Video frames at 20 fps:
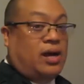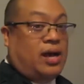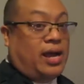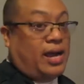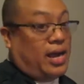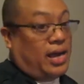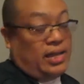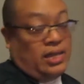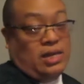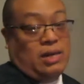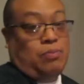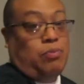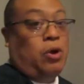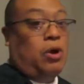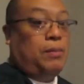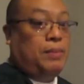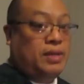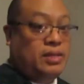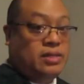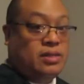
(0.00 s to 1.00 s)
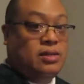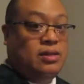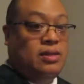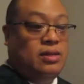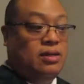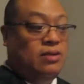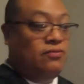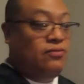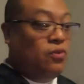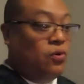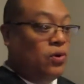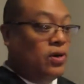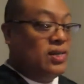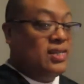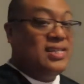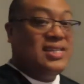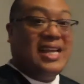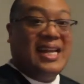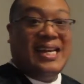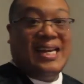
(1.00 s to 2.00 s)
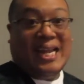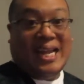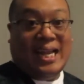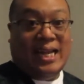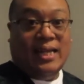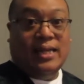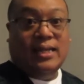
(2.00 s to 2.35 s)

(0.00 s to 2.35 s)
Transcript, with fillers: I got an appointment for Sunday